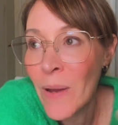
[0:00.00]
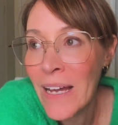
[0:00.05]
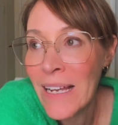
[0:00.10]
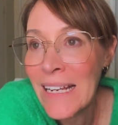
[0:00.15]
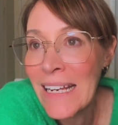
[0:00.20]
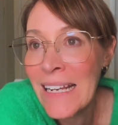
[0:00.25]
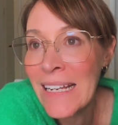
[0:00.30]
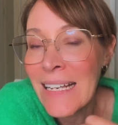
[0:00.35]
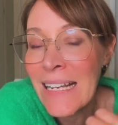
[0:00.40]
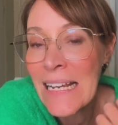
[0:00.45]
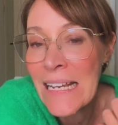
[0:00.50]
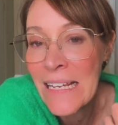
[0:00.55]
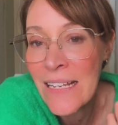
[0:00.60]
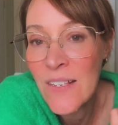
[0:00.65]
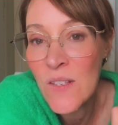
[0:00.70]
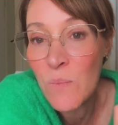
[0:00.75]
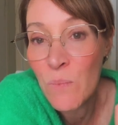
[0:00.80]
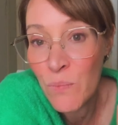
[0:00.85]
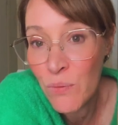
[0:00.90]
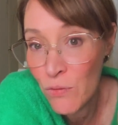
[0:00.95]
but it
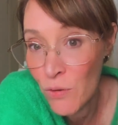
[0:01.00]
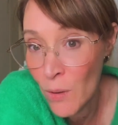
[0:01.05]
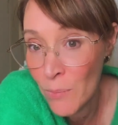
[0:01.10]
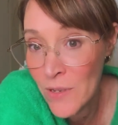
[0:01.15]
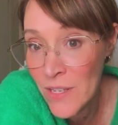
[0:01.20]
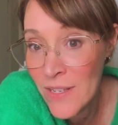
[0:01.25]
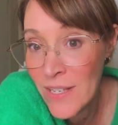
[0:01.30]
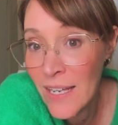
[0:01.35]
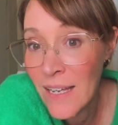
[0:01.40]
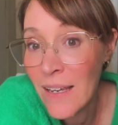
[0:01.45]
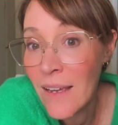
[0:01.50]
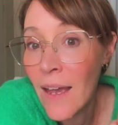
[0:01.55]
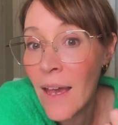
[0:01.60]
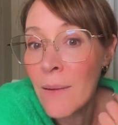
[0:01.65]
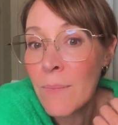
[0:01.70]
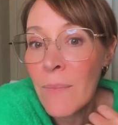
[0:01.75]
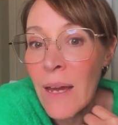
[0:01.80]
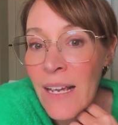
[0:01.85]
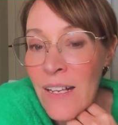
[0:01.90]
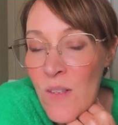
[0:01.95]
is promising
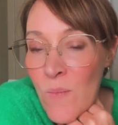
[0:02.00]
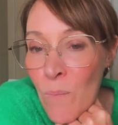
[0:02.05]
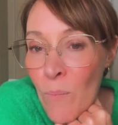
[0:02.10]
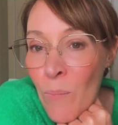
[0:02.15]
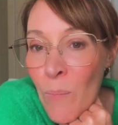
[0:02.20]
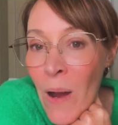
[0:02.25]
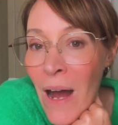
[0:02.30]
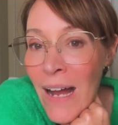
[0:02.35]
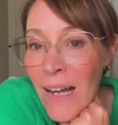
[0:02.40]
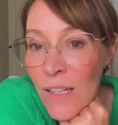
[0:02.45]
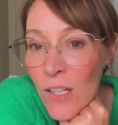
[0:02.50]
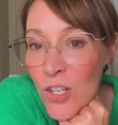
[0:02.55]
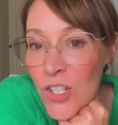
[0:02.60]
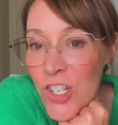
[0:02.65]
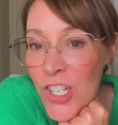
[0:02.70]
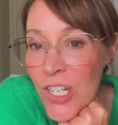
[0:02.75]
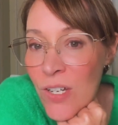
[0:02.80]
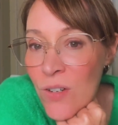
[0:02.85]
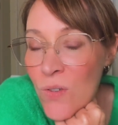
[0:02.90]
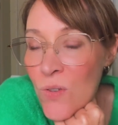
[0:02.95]
and makes
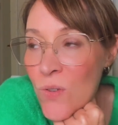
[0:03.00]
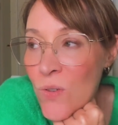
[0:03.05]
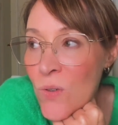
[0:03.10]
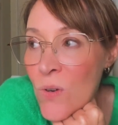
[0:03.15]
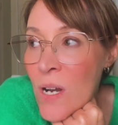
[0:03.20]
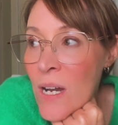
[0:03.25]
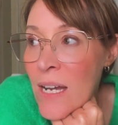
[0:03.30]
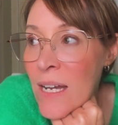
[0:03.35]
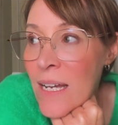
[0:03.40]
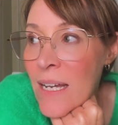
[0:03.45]
biological